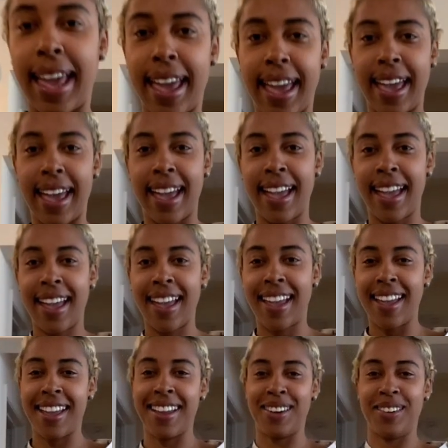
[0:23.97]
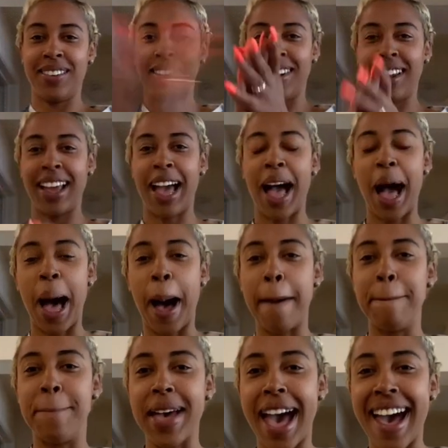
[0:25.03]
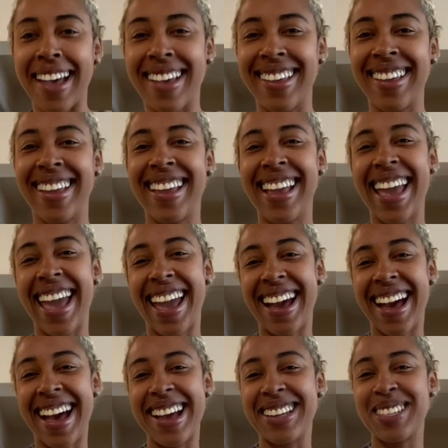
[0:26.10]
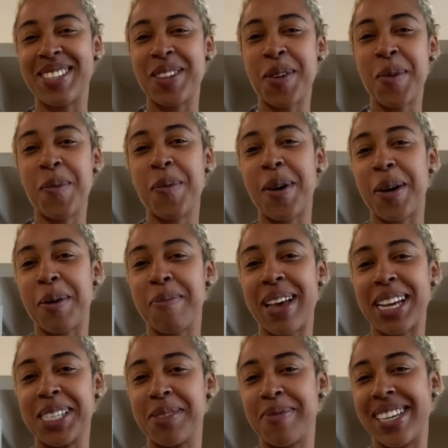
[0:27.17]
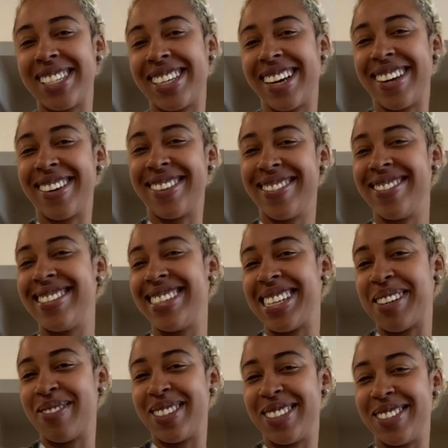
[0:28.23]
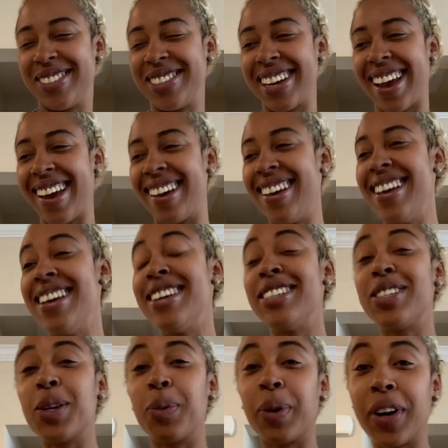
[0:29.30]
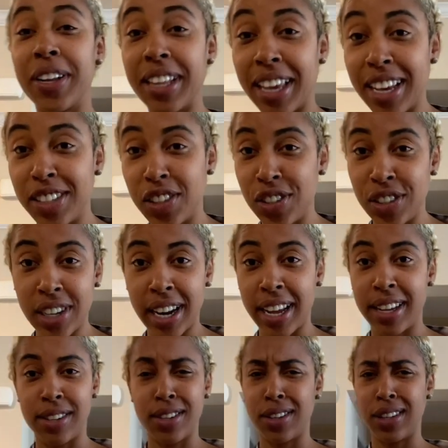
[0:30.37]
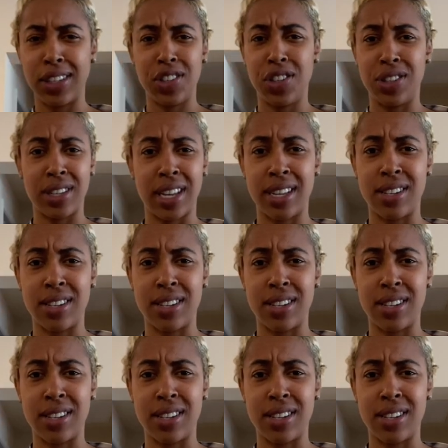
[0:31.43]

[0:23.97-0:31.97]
And I'm back. Hey guys, welcome back to my channel, Team Touche. So we're in the kitchen today, so let's just get